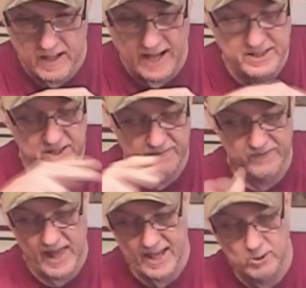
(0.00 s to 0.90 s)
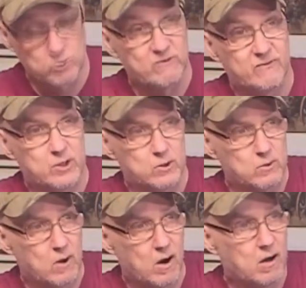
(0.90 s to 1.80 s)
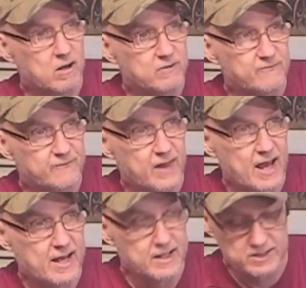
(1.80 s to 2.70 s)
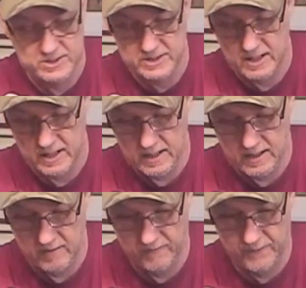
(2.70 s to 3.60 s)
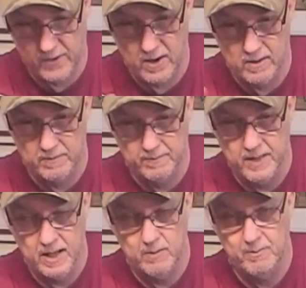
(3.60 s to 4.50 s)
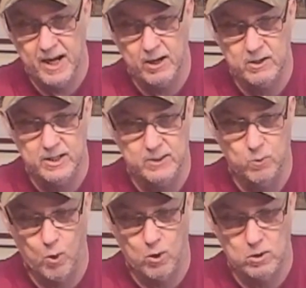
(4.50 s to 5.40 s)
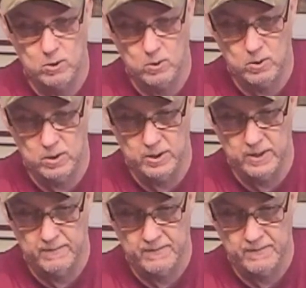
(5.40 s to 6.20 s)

I did a flag review on flags from Perry, Warlord,